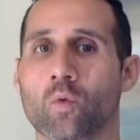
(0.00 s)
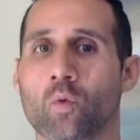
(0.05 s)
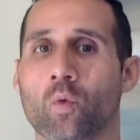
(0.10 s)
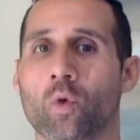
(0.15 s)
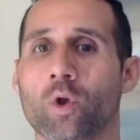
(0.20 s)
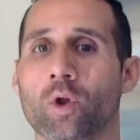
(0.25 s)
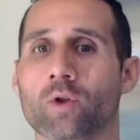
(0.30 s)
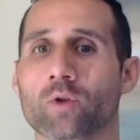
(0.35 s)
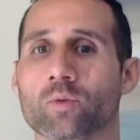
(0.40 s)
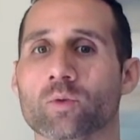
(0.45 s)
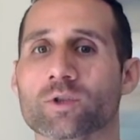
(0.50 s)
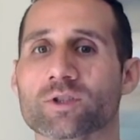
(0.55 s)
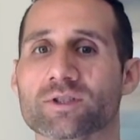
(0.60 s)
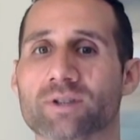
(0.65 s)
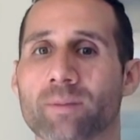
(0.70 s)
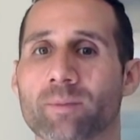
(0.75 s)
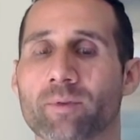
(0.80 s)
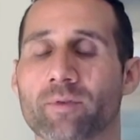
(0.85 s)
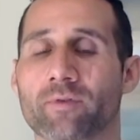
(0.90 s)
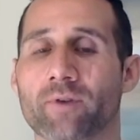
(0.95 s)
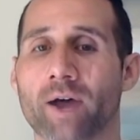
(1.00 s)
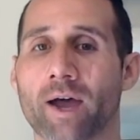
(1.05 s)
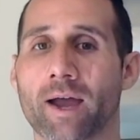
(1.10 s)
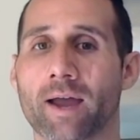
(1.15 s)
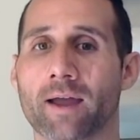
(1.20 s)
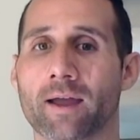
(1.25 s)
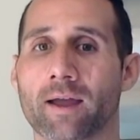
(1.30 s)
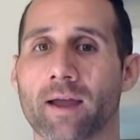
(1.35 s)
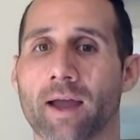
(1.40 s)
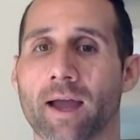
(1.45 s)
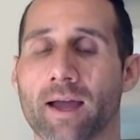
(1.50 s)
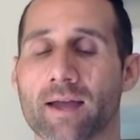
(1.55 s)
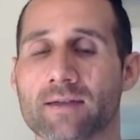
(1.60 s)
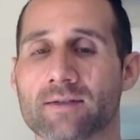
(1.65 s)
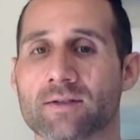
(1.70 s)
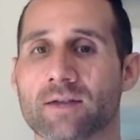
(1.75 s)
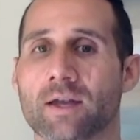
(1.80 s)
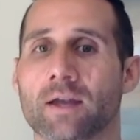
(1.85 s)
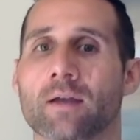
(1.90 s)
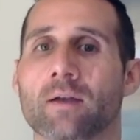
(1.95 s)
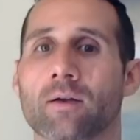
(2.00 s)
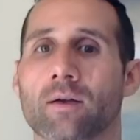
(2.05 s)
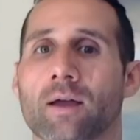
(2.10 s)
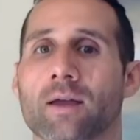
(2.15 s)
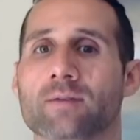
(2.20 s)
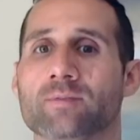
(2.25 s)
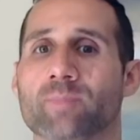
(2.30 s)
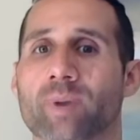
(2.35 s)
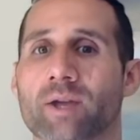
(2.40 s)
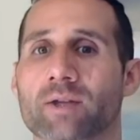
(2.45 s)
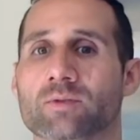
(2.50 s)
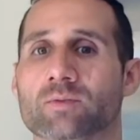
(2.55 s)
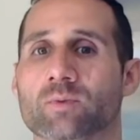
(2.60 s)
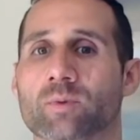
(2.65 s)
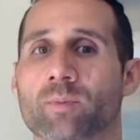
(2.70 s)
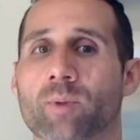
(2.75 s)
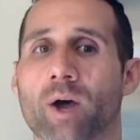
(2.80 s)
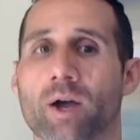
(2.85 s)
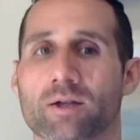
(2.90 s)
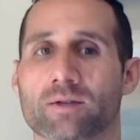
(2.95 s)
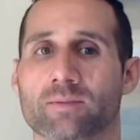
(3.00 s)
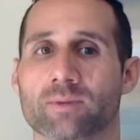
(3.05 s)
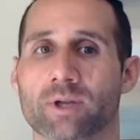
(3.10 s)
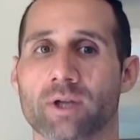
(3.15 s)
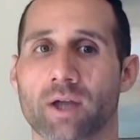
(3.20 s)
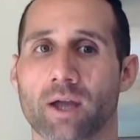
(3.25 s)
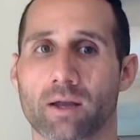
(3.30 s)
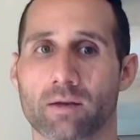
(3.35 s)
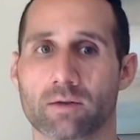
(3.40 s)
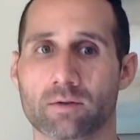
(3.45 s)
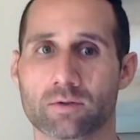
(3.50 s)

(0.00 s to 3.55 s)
we'll we'll simplify it as like as best we possibly can.